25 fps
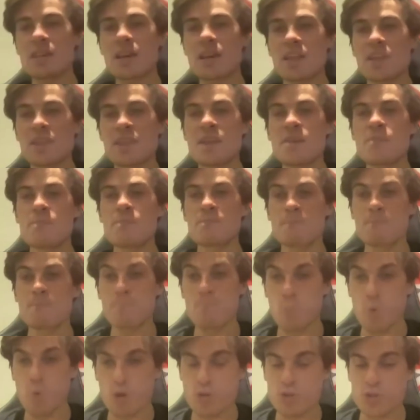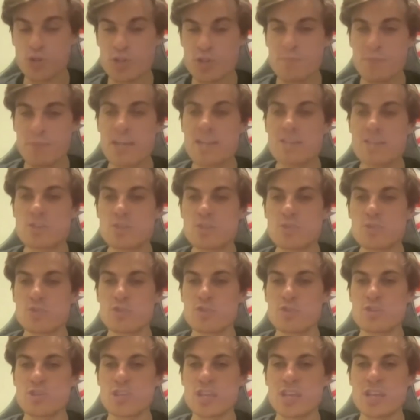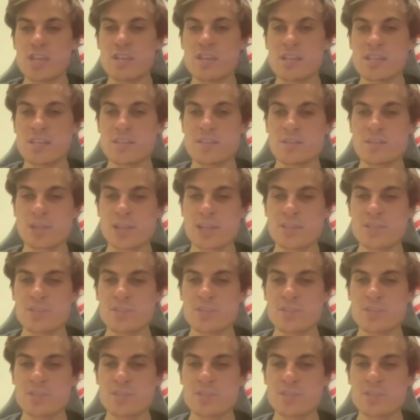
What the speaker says: I think watching me do a shit is less